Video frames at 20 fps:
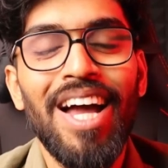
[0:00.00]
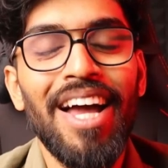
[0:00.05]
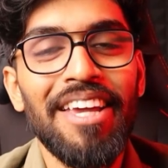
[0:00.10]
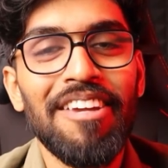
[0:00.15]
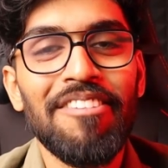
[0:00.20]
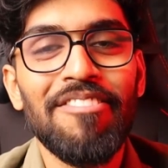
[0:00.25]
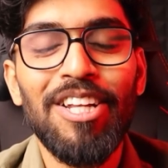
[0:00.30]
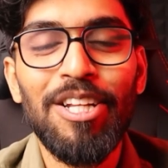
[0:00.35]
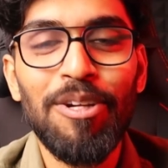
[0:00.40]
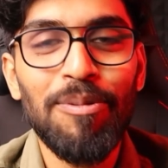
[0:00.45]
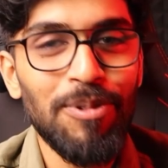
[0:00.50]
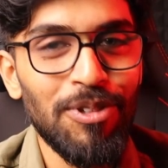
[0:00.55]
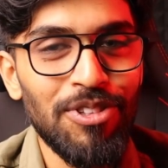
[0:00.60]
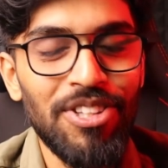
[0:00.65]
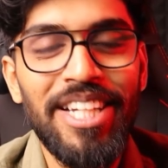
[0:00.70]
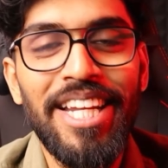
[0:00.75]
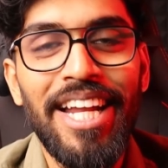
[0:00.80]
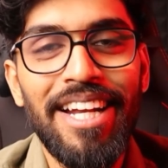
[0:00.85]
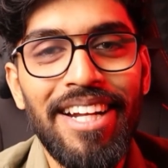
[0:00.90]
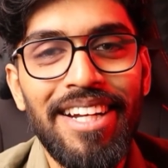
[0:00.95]
Hi, welcome
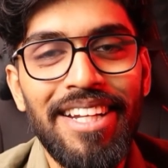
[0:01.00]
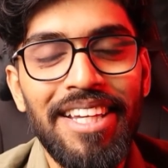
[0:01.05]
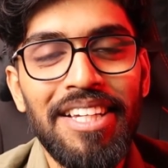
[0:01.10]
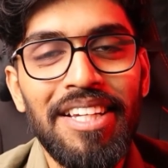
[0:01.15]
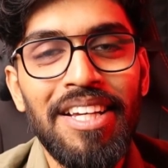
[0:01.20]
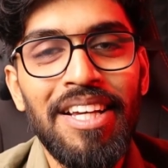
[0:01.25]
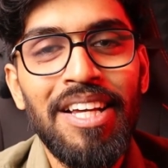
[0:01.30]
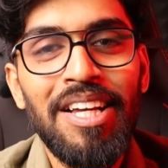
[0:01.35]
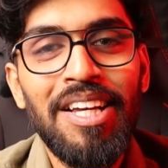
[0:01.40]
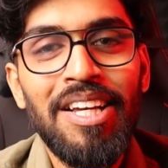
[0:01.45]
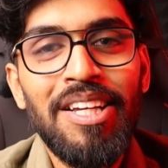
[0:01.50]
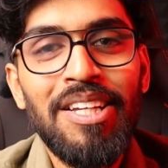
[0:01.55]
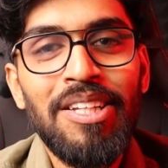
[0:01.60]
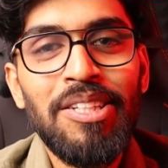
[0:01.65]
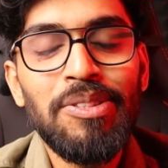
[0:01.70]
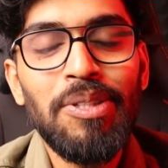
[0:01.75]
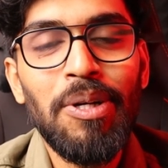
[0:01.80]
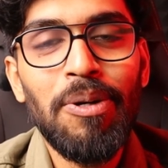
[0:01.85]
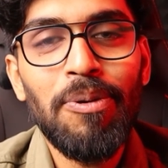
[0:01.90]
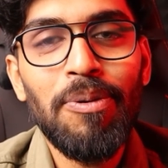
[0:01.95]
to the Data Tech.
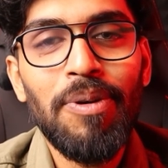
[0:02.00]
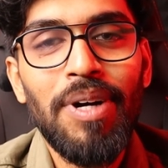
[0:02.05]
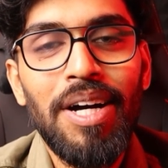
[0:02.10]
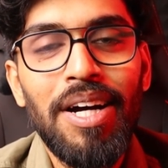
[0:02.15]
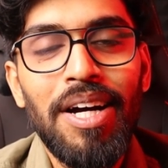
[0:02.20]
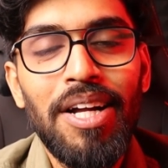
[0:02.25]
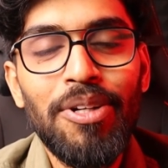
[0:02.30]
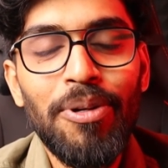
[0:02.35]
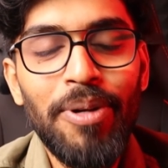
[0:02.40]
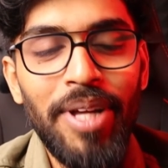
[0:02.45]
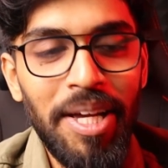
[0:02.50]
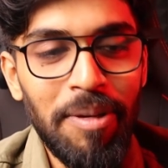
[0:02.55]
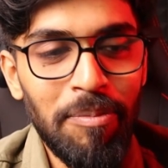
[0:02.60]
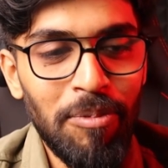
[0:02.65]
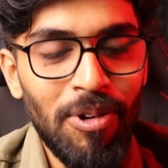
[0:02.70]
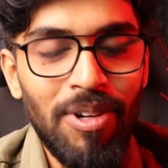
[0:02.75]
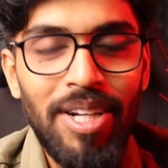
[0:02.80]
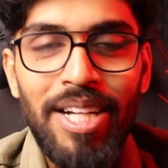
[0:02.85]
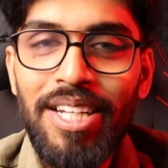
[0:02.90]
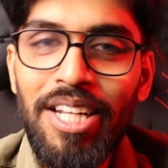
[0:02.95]
So today
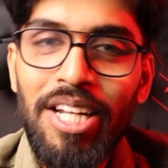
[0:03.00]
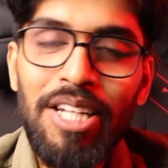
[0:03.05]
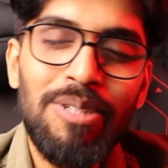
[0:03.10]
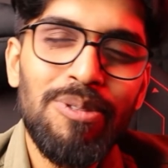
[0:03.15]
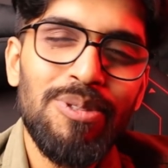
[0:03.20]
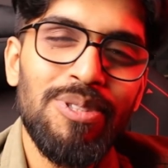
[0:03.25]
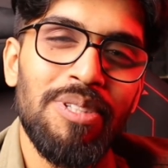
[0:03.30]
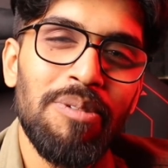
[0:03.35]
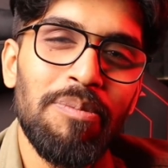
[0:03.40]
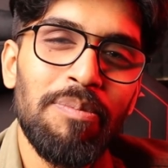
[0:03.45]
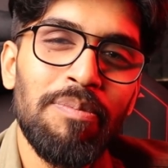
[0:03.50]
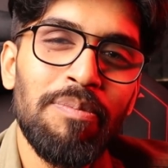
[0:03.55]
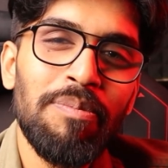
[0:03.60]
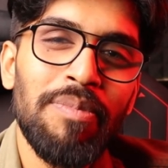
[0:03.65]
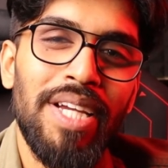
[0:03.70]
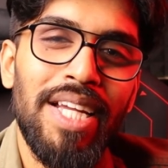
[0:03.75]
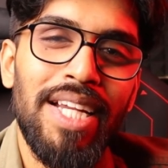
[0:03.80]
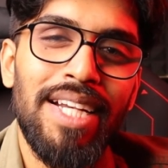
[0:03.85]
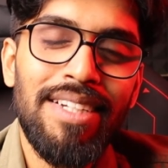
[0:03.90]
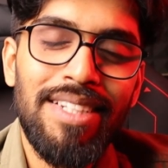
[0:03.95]
I'm going to tell you some
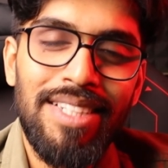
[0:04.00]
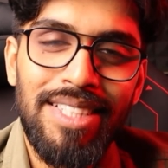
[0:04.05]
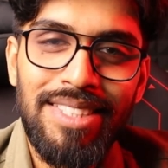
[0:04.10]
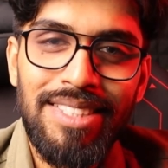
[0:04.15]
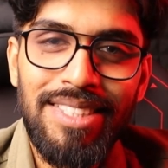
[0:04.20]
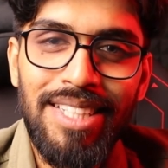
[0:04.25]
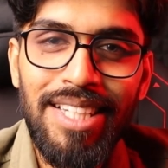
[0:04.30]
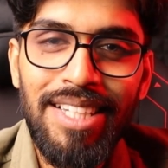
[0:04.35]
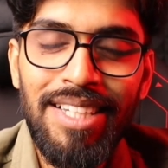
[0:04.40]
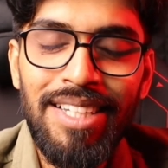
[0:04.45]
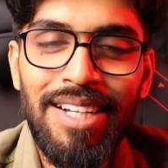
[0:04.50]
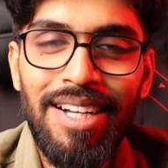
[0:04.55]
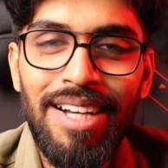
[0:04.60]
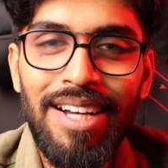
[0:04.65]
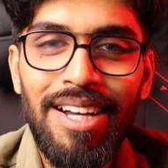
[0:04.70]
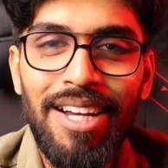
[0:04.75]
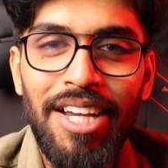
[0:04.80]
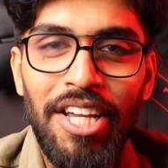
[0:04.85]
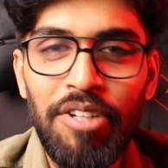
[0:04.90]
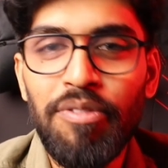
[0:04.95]
interesting
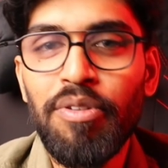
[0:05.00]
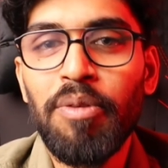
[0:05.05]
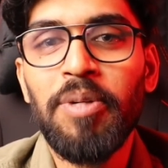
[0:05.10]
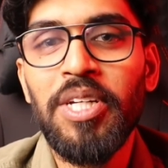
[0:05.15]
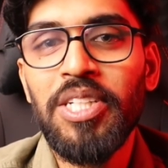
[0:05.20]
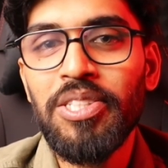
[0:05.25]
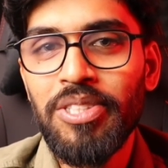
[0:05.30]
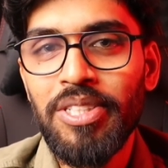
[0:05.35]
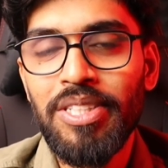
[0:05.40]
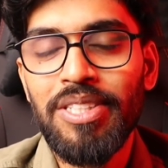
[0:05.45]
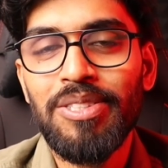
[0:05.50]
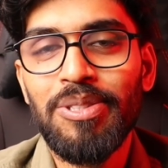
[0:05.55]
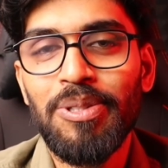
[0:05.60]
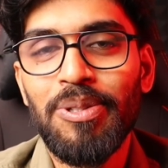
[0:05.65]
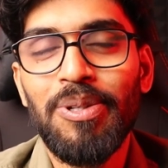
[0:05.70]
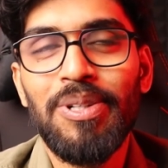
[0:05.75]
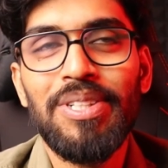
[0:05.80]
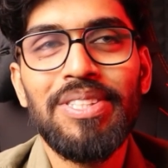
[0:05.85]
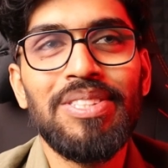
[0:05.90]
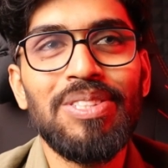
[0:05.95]
information.
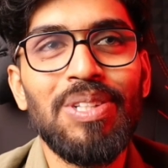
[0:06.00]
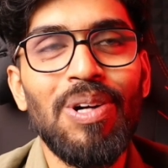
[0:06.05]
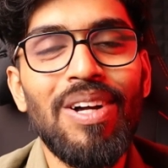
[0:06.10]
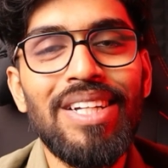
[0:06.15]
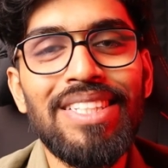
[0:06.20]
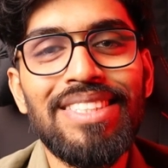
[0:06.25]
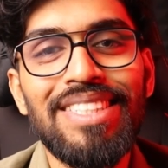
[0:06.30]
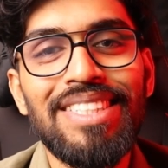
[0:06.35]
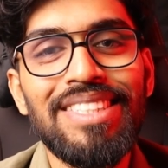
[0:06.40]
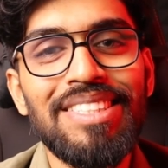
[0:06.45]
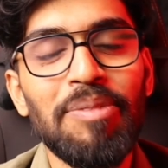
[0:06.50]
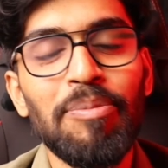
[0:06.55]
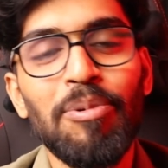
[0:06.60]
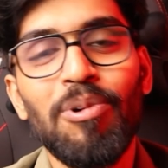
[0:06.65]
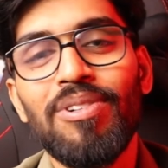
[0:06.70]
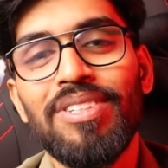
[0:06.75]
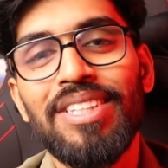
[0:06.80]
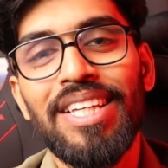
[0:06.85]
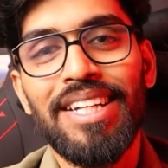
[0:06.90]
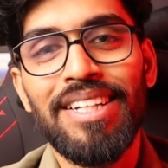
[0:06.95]
So it's not just
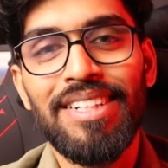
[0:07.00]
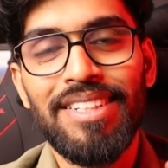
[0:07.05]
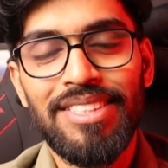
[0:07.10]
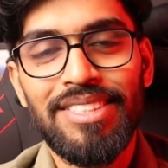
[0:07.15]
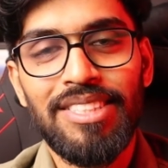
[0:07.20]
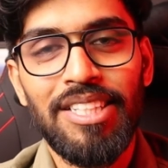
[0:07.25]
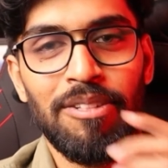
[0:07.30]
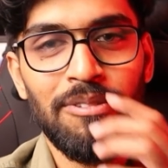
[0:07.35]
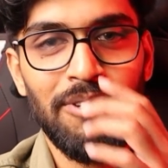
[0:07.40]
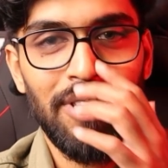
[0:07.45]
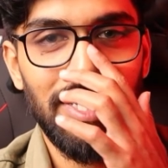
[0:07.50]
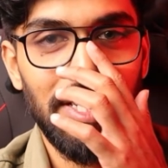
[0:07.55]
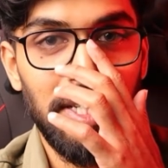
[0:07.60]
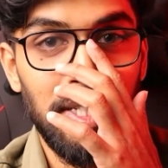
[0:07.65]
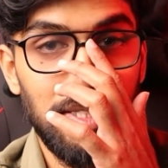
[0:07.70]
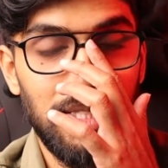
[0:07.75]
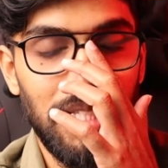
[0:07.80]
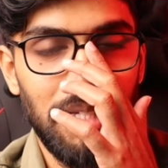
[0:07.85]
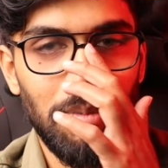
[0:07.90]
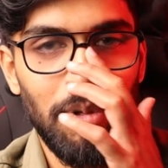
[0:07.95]
about the interesting one.
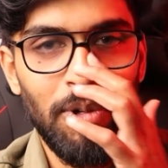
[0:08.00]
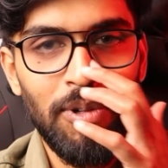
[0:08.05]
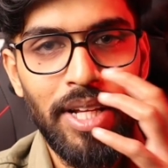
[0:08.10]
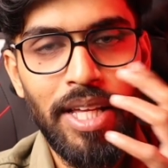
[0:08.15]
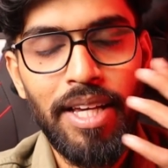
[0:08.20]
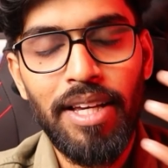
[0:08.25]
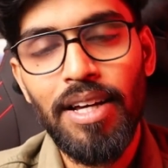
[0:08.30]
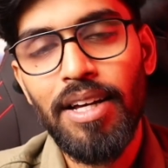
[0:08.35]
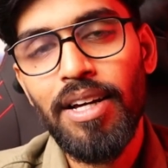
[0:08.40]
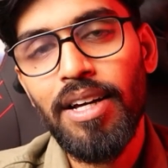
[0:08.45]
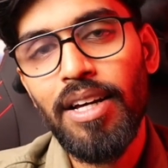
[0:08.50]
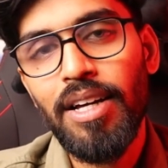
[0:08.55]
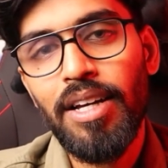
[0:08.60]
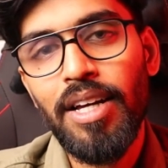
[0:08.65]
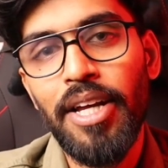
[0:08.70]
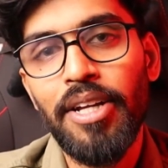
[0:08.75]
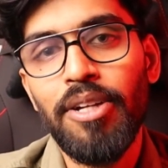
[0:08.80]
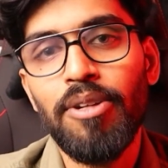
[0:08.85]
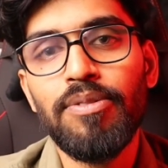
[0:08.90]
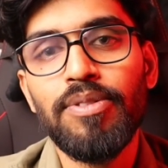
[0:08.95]
It's about like
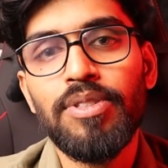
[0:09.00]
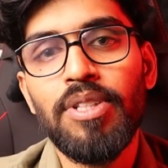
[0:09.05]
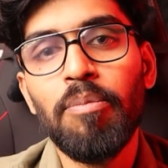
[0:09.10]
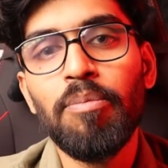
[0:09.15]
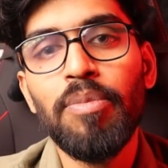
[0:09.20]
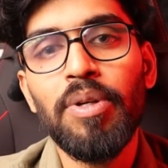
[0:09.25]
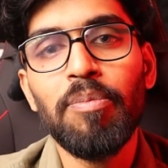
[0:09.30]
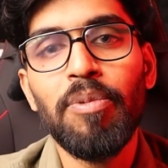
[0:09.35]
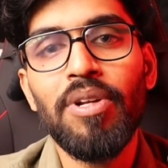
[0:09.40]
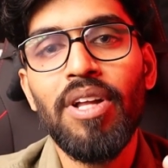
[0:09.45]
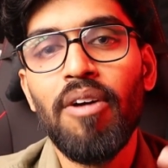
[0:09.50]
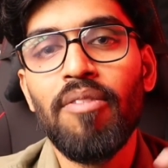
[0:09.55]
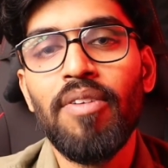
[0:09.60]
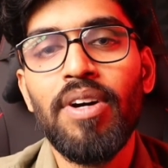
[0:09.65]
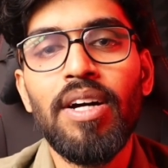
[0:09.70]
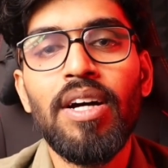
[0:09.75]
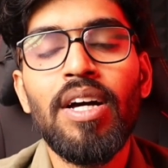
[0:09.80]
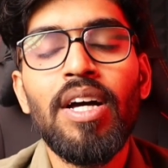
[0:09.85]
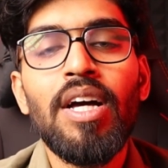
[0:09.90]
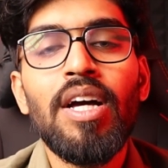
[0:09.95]
kind of some people have
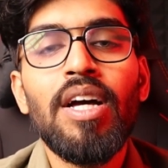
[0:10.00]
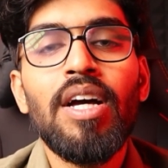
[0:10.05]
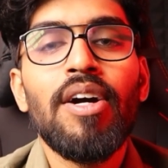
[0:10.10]
a